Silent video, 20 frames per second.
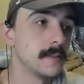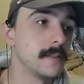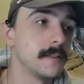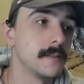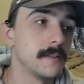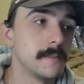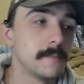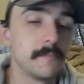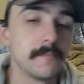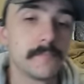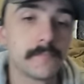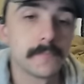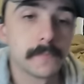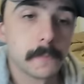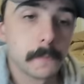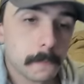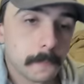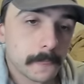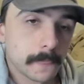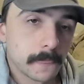
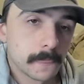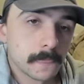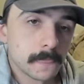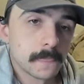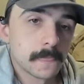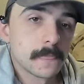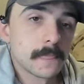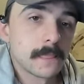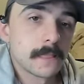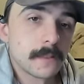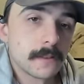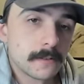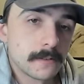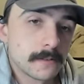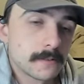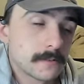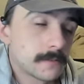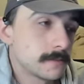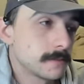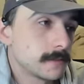
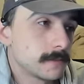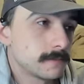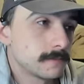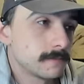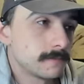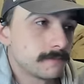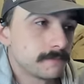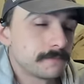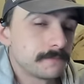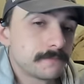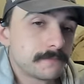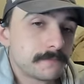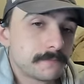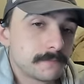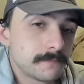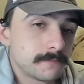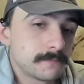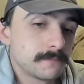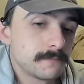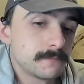
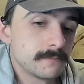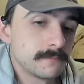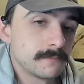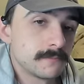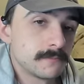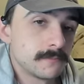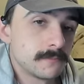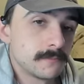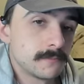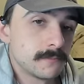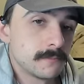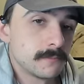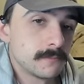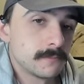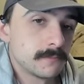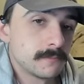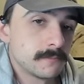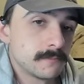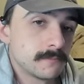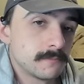
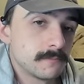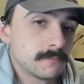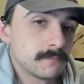This person isn't speaking.